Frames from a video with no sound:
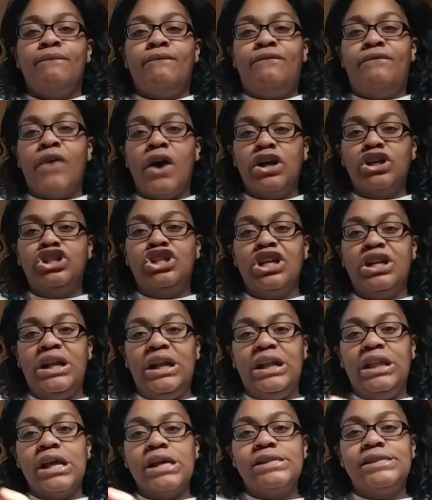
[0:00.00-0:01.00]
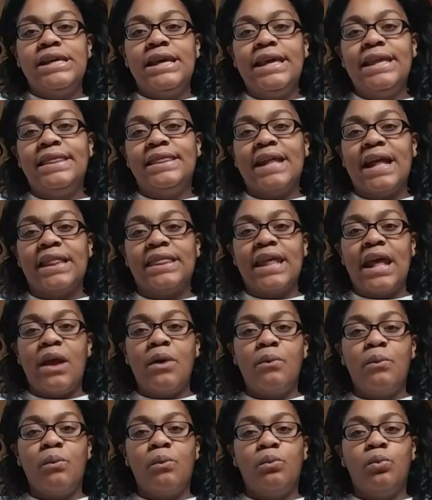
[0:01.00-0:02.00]
functioning the teeth that
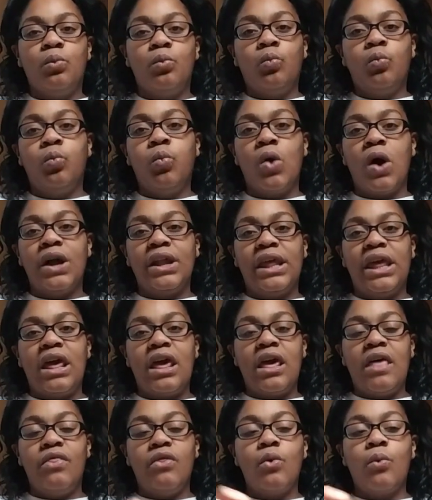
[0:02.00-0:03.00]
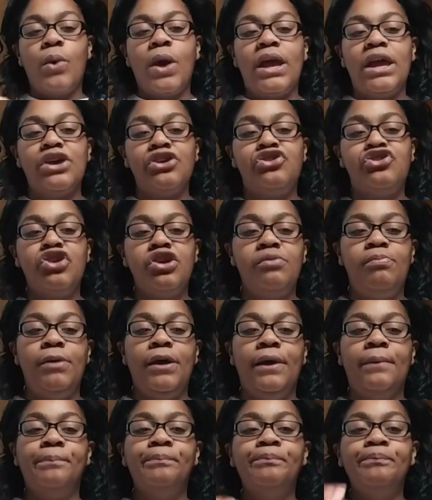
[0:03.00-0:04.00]
they wanted in the way it should
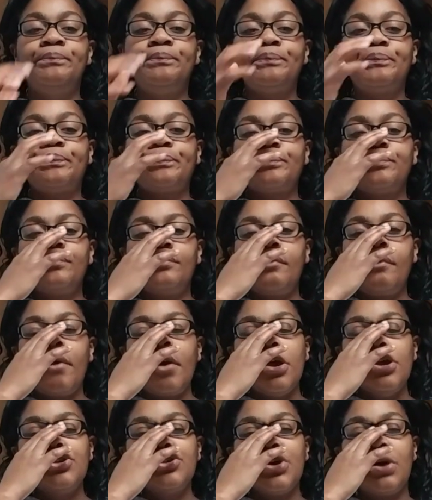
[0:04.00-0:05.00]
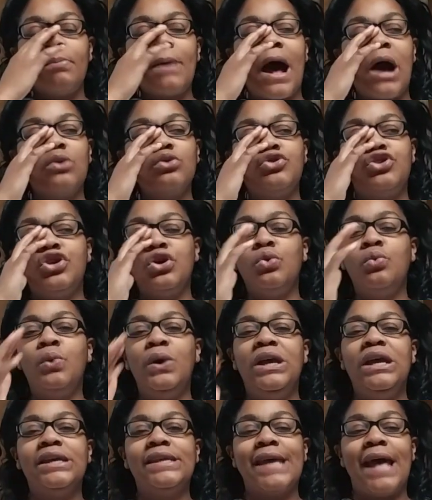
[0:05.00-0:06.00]
be. So about 2
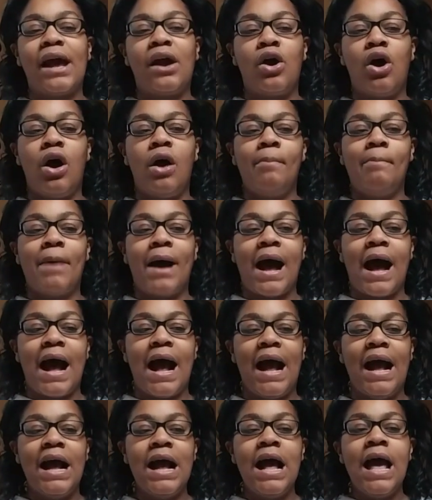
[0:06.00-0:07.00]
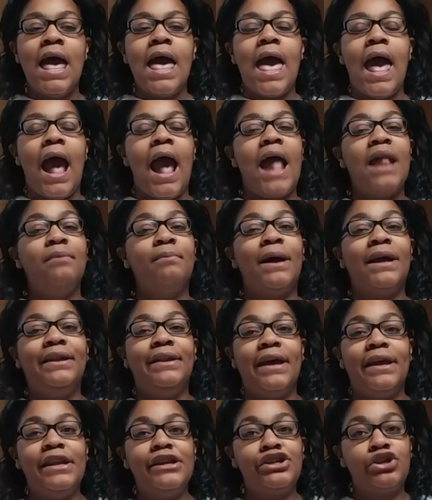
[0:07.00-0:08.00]
weeks had gone by, and my
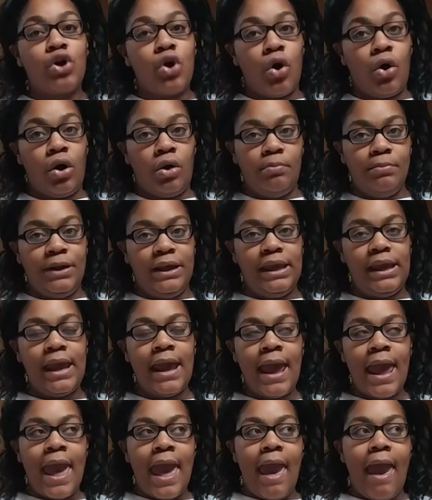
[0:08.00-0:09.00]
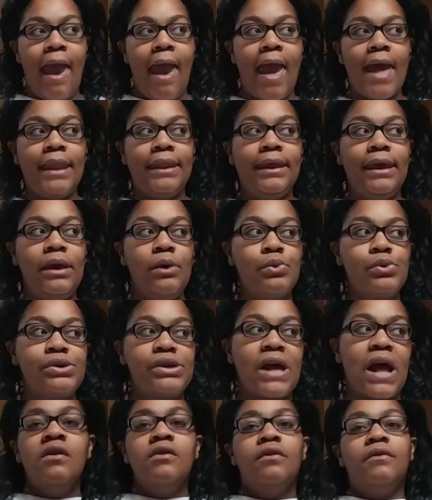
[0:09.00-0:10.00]
dentist called me, and he
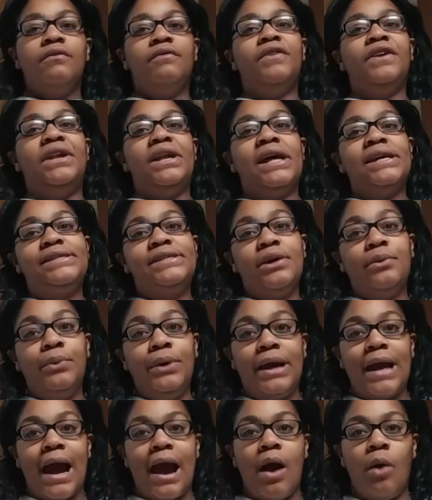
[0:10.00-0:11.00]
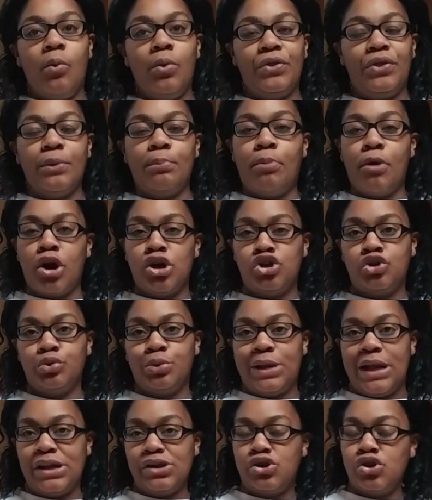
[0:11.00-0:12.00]
was like, Vanessa, we got what the partial
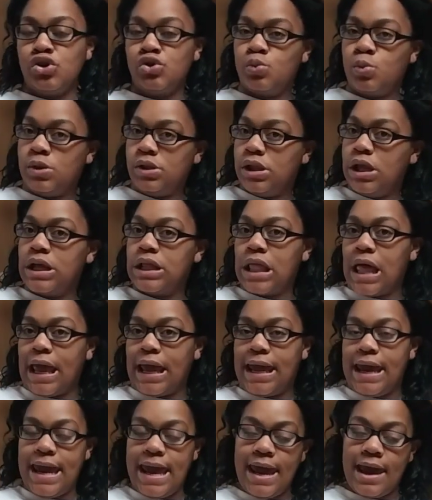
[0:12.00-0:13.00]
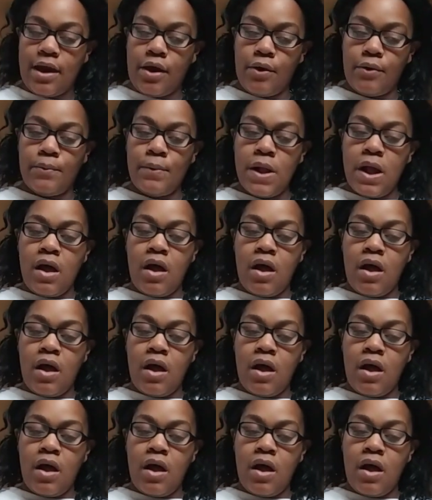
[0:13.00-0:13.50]
dentures would look like here.